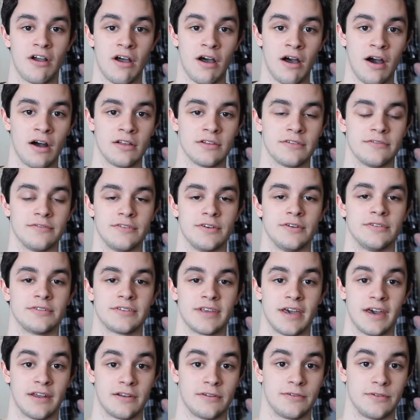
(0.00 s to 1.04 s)
all of those
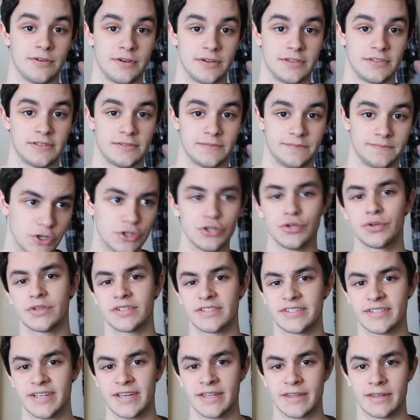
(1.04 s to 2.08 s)
categories. You could
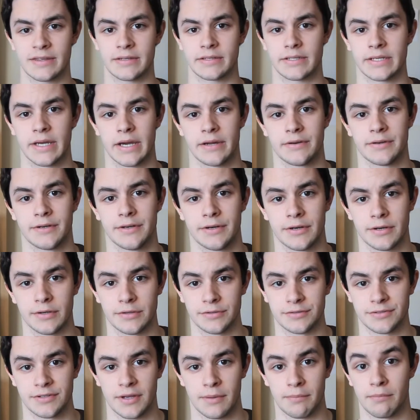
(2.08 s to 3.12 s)
say that the Town
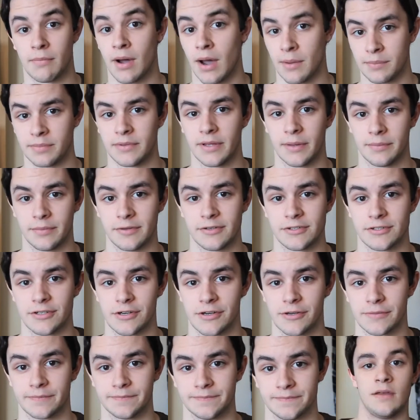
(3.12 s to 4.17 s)
Heroes mopped up this
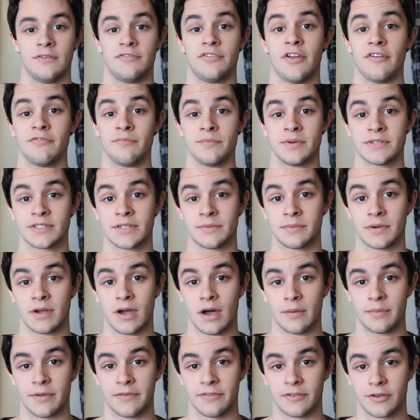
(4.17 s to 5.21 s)
year. If you haven't picked up a
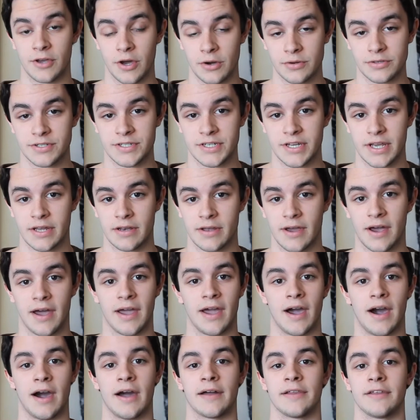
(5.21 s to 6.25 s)
copy of The Coast yet, I
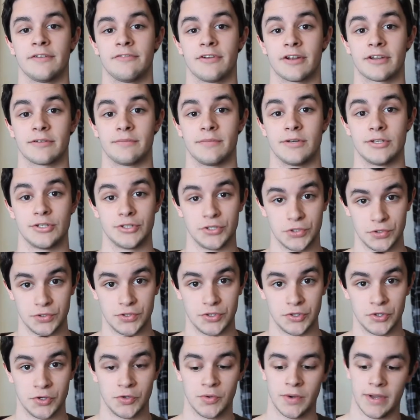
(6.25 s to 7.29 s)
highly recommend you
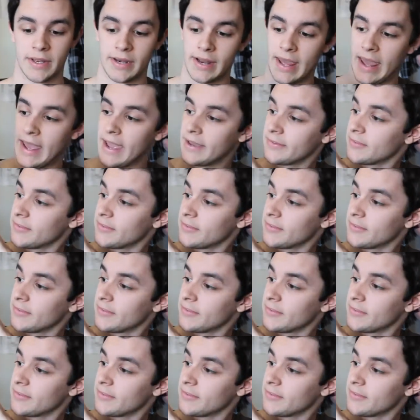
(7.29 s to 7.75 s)
do and hang